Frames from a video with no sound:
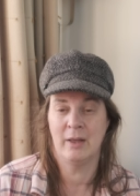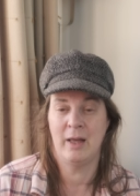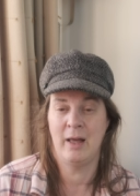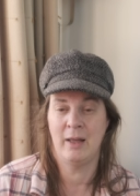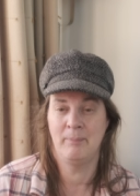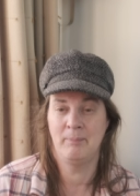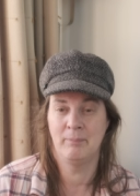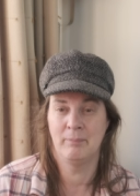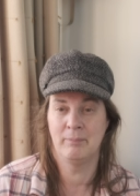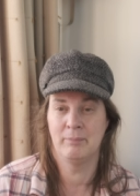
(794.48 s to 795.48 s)

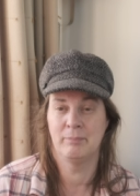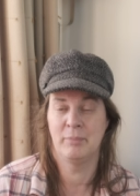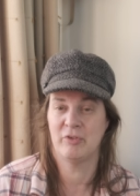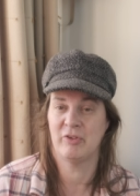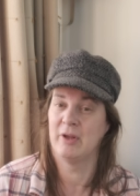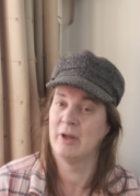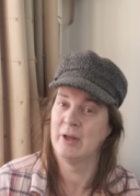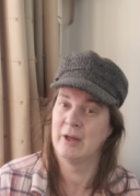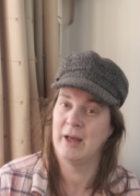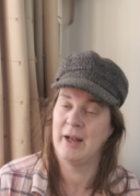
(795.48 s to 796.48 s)
Um, but
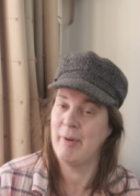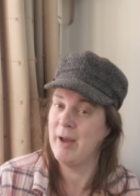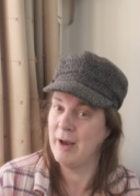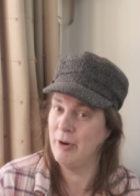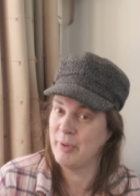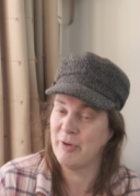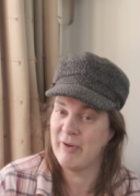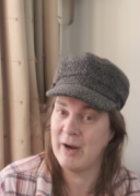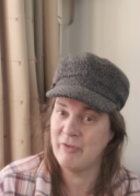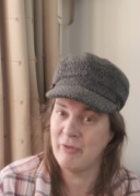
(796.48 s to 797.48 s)
anyway, I hope you got
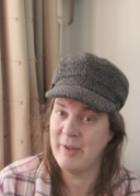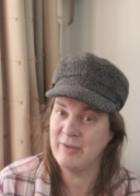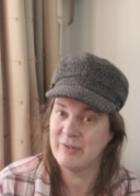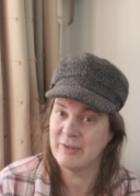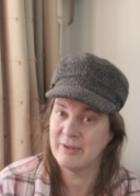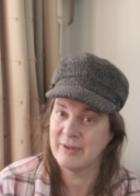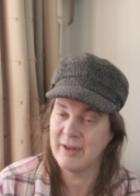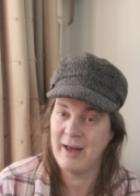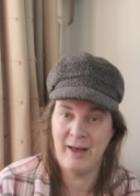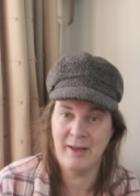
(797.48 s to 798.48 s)
value from this.
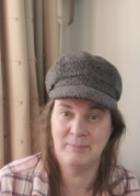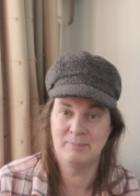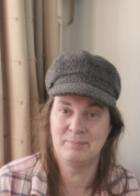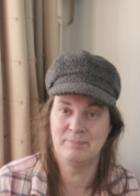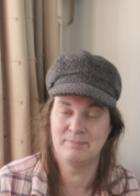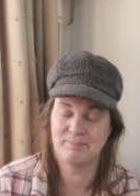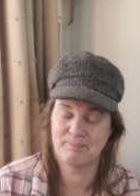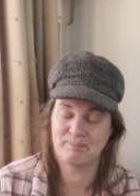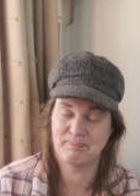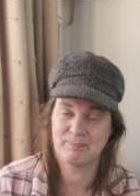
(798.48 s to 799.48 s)
Um,
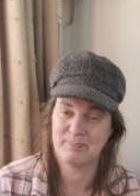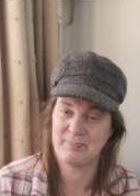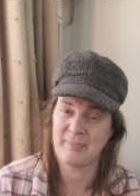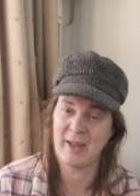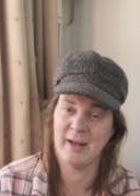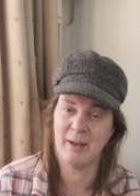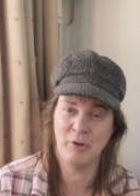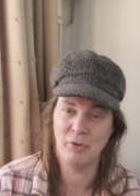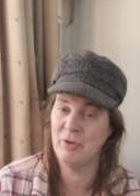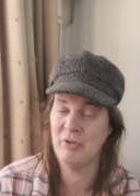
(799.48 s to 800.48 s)
and I'll be
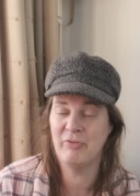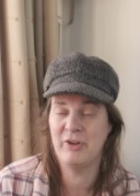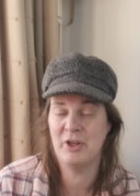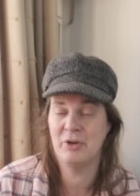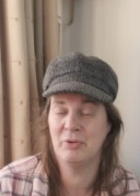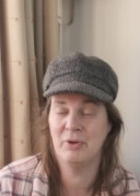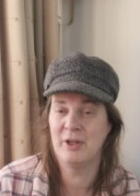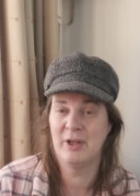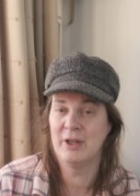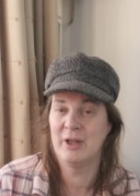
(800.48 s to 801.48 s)
doing another video
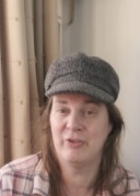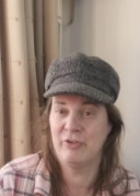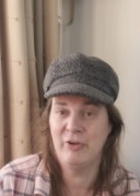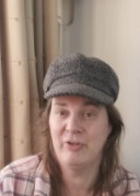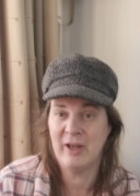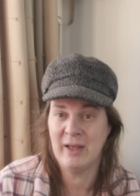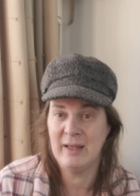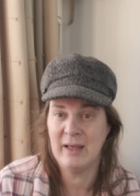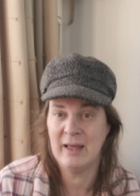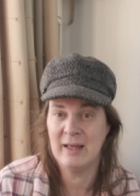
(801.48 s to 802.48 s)
as soon as
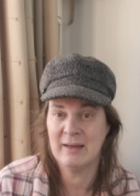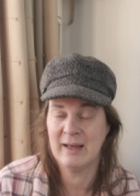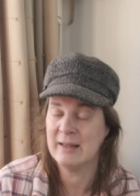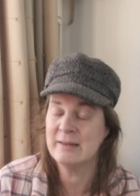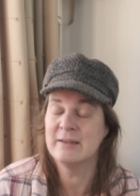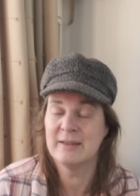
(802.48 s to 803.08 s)
I uh, can.